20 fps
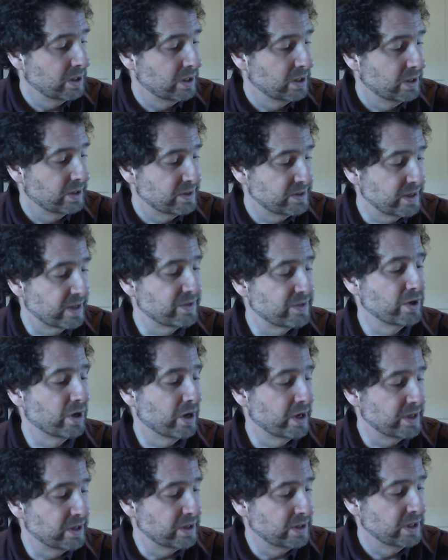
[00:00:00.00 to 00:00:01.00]
Seth
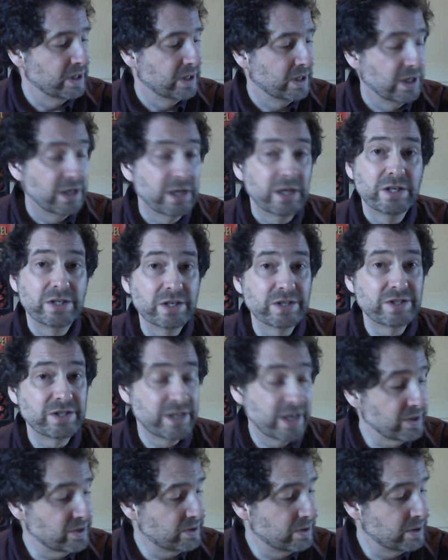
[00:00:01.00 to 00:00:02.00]
nodded. Just
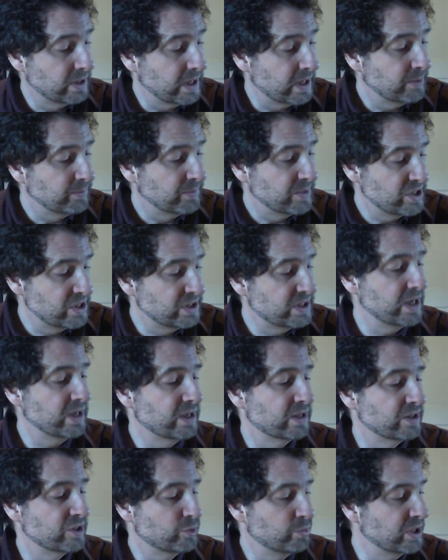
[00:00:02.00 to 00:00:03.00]
yesterday, she'd taken
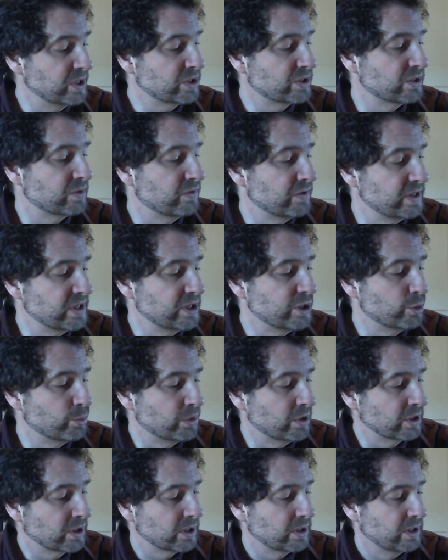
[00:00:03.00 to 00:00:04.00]
his picture for the
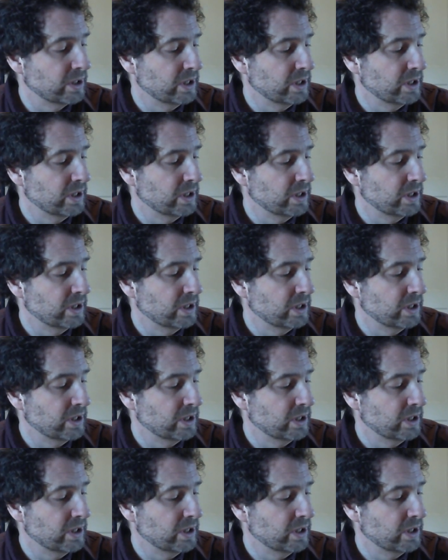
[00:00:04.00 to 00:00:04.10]
yearbook.